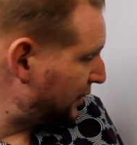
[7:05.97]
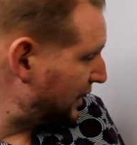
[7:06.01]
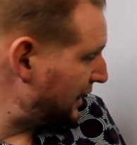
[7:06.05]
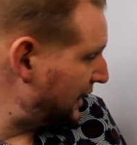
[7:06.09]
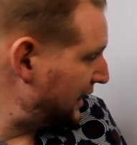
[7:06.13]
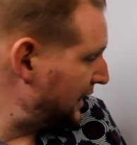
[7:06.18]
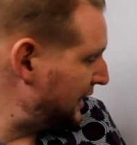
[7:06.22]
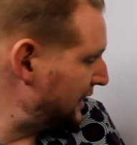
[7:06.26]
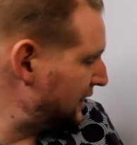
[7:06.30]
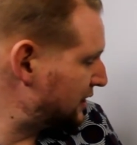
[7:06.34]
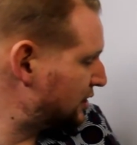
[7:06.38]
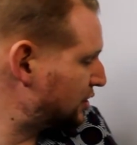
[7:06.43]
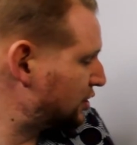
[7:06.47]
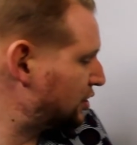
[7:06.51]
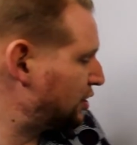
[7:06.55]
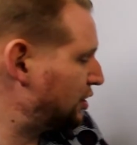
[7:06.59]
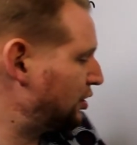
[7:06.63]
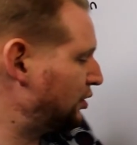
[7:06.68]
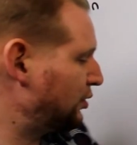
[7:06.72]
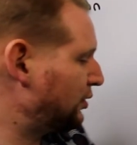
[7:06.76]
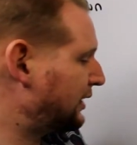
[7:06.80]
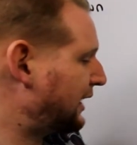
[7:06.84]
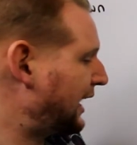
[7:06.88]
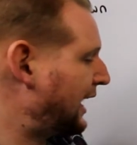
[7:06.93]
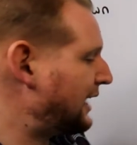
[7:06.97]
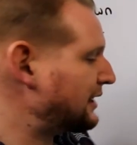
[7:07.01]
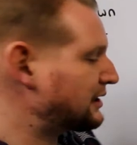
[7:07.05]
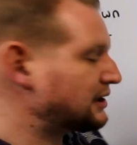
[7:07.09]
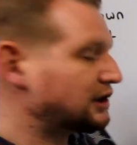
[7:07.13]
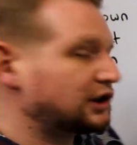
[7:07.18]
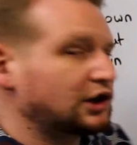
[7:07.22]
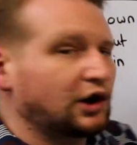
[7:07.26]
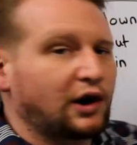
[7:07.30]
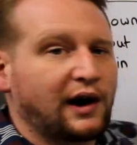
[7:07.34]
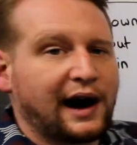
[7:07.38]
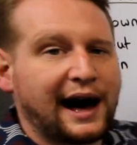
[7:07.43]
is to get
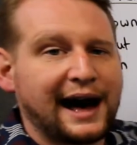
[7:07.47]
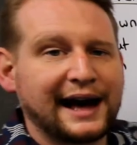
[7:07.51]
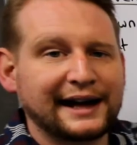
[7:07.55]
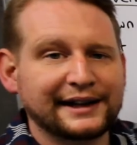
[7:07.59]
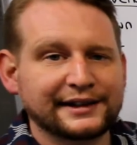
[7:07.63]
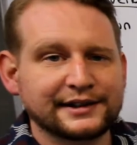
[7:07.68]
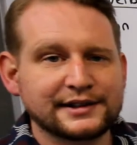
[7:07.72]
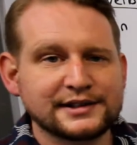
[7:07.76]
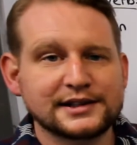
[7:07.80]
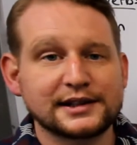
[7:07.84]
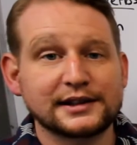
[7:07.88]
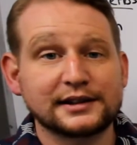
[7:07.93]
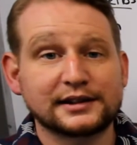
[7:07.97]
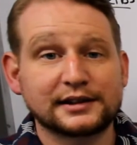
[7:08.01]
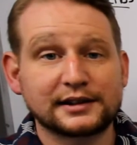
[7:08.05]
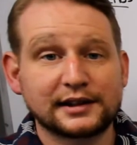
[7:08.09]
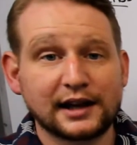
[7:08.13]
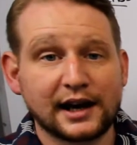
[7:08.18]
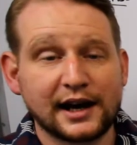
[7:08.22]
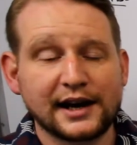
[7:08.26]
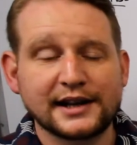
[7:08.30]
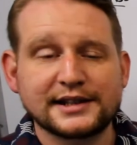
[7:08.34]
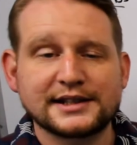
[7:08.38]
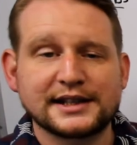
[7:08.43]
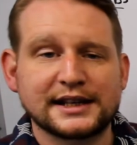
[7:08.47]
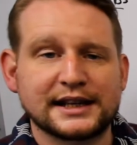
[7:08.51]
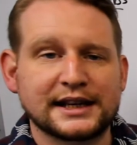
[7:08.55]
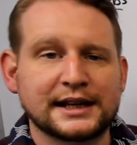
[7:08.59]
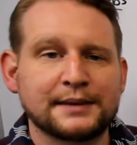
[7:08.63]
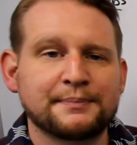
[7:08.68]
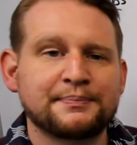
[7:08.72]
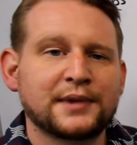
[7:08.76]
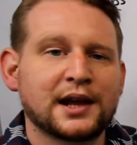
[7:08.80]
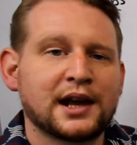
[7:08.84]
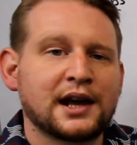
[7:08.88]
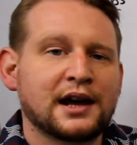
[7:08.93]
your hands dirty.
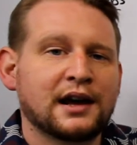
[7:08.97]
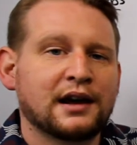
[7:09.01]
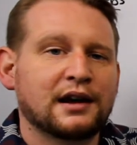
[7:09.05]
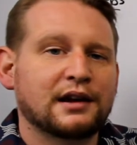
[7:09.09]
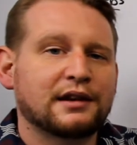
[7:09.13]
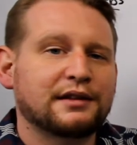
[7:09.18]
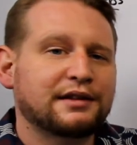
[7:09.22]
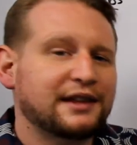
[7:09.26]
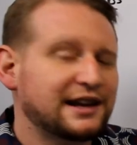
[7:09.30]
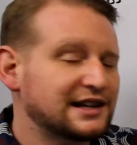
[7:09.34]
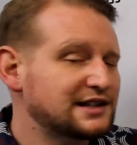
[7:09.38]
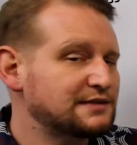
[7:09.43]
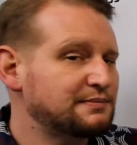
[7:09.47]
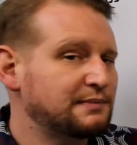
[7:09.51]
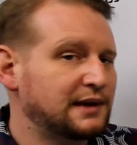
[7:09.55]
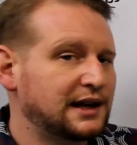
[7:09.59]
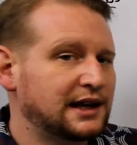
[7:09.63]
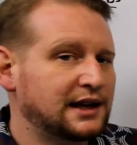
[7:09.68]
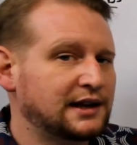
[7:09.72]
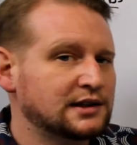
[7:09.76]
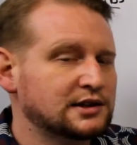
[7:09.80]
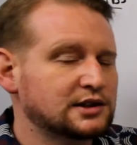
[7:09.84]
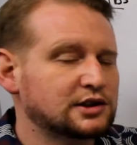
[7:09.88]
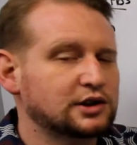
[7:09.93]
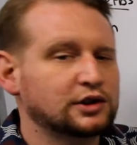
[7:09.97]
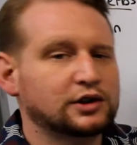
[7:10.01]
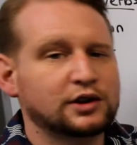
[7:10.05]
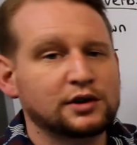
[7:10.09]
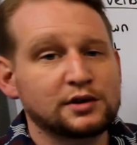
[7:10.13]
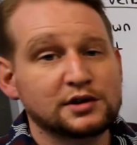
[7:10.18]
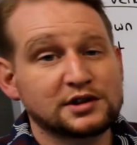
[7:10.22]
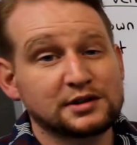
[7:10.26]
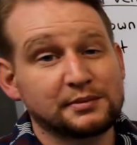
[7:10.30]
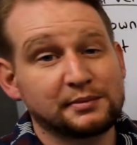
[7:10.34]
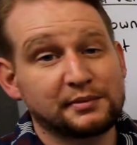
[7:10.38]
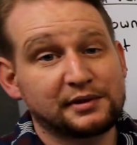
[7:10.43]
This means to do
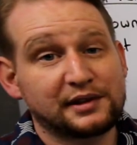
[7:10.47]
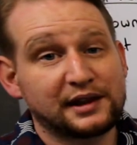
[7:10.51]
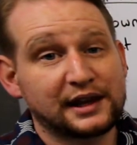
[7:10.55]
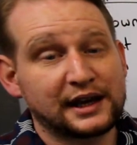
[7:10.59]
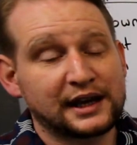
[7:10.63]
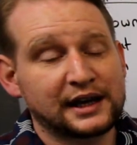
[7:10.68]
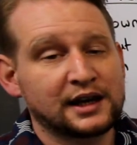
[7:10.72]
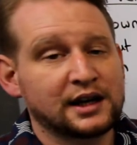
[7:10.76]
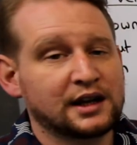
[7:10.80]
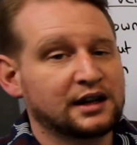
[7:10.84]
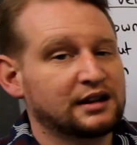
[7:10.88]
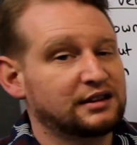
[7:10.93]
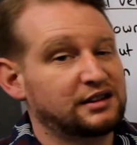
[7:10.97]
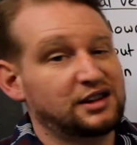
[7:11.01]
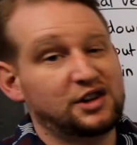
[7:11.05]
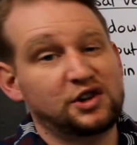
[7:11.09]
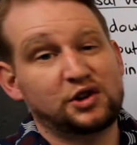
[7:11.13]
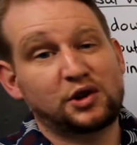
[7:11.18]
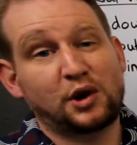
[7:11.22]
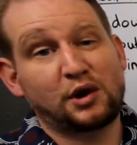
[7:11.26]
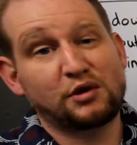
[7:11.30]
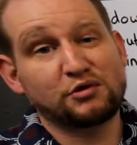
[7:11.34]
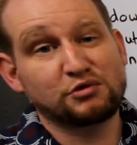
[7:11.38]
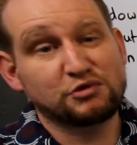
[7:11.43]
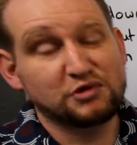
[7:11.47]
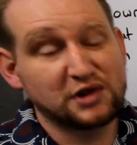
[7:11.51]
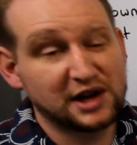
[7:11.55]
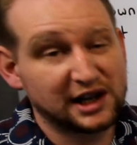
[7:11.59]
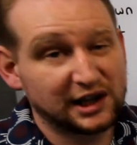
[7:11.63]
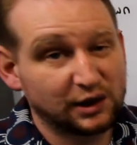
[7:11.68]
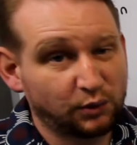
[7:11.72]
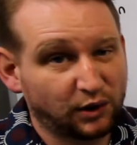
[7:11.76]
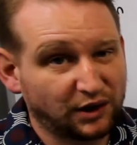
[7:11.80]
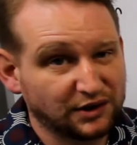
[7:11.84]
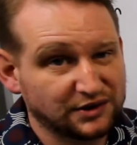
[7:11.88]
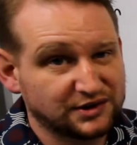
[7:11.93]
something that you don't really
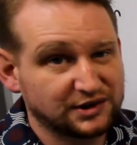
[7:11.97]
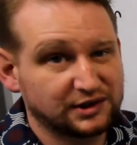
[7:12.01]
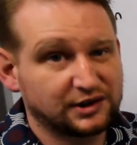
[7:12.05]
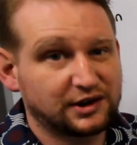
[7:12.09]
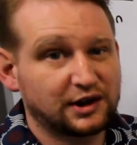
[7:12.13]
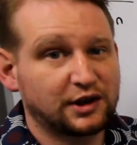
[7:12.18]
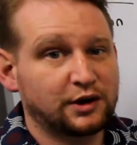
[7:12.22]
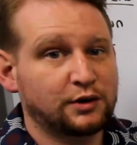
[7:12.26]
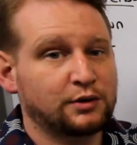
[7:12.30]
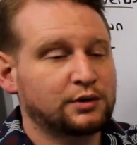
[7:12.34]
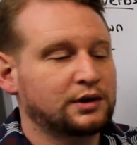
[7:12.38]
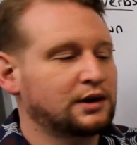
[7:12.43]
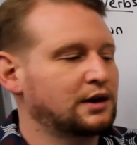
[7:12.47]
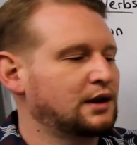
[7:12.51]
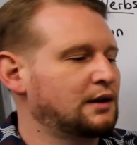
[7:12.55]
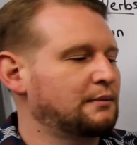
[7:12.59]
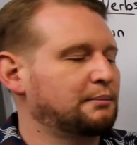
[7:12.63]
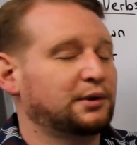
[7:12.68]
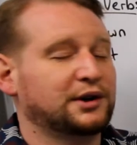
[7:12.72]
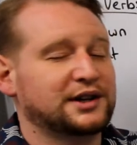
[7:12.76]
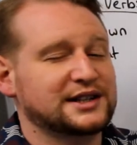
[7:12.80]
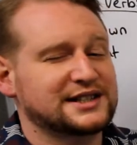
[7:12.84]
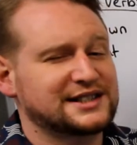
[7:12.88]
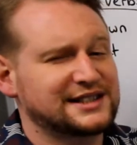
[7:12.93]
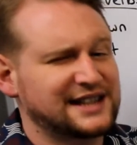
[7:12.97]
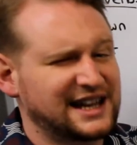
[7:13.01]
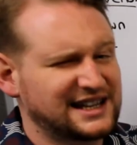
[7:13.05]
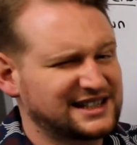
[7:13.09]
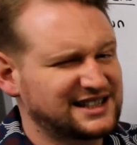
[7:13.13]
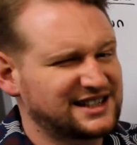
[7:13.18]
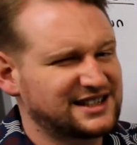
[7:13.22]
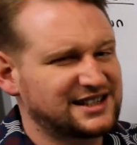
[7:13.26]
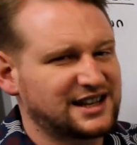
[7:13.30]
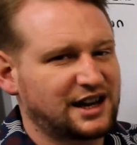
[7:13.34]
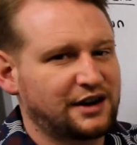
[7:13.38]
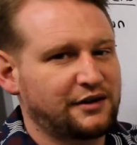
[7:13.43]
want to do, but it's
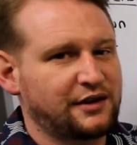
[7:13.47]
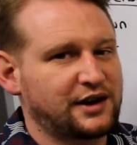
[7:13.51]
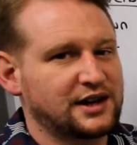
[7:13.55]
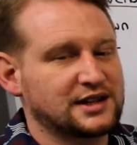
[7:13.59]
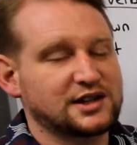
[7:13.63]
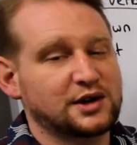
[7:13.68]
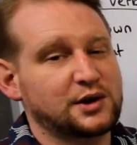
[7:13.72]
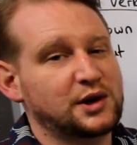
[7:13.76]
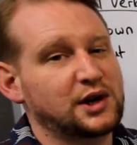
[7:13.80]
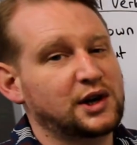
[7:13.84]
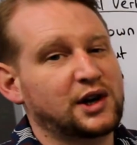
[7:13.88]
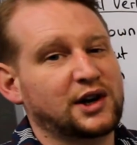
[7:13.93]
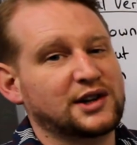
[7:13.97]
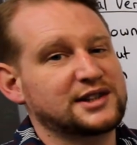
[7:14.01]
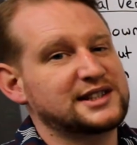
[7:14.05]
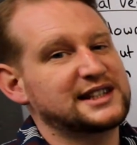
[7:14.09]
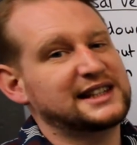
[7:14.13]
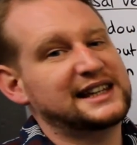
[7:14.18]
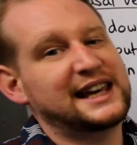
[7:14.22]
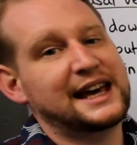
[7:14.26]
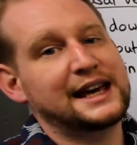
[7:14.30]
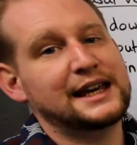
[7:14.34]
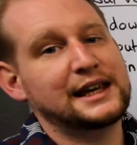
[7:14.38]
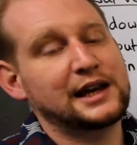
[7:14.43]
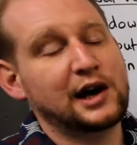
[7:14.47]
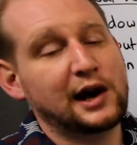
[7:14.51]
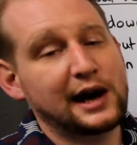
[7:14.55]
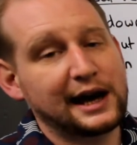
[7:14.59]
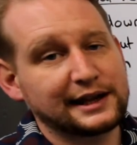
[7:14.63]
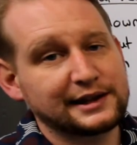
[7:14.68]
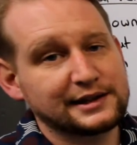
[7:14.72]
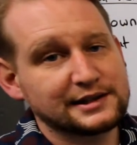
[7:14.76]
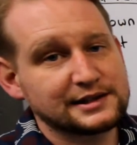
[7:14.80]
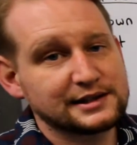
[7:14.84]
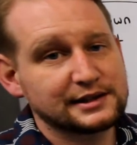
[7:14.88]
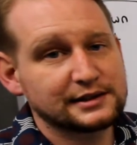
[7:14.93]
necessary, so you've got to get your
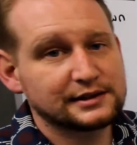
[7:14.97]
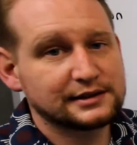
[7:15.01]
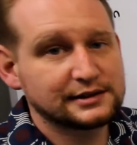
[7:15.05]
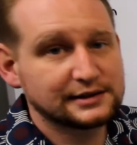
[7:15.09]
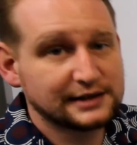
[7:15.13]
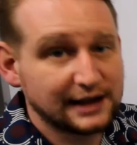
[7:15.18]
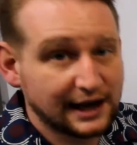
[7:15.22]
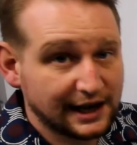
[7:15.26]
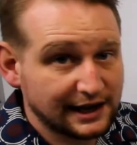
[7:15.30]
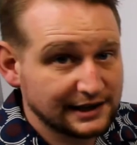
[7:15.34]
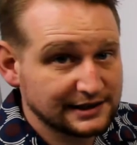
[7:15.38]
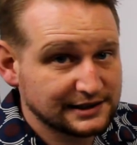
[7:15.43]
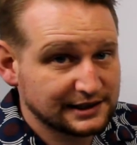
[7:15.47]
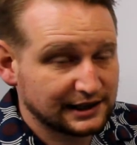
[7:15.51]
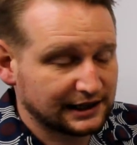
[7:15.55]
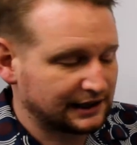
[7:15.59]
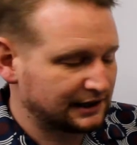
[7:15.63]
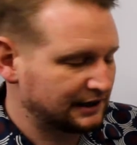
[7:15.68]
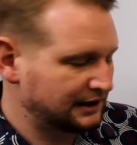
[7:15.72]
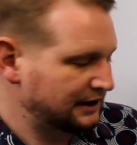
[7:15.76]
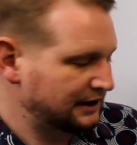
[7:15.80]
hands dirty.